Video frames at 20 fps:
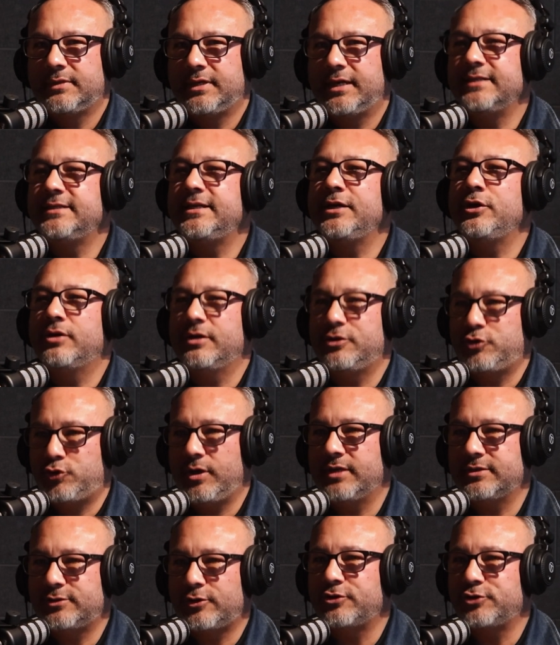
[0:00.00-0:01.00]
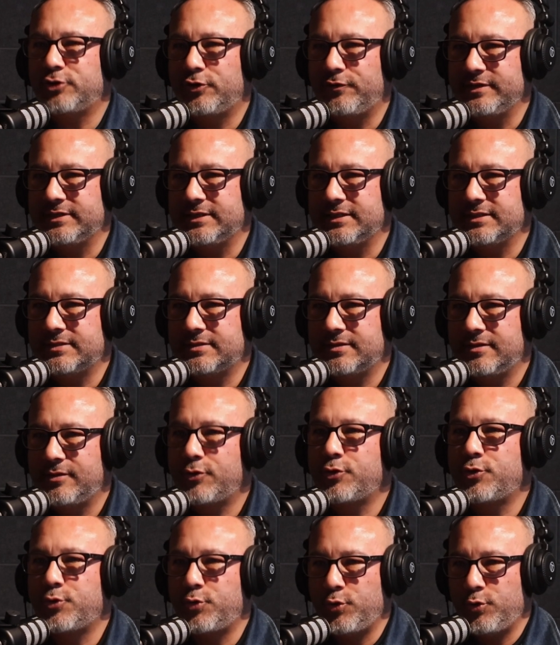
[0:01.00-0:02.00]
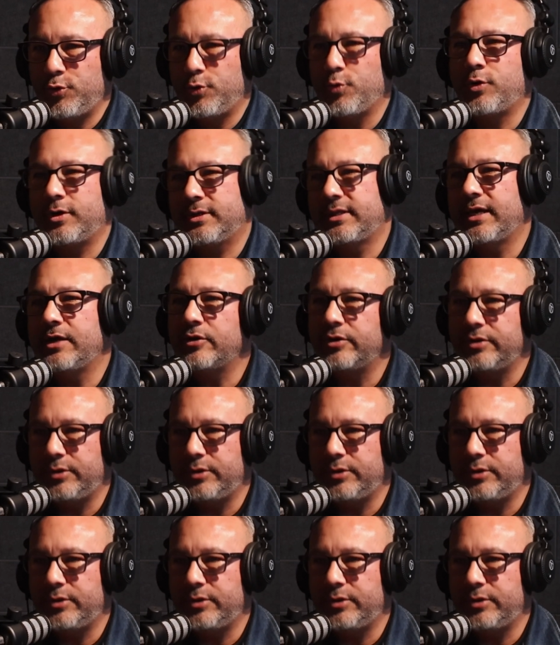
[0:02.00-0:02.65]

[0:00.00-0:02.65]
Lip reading: continue to trust our services through the work that you're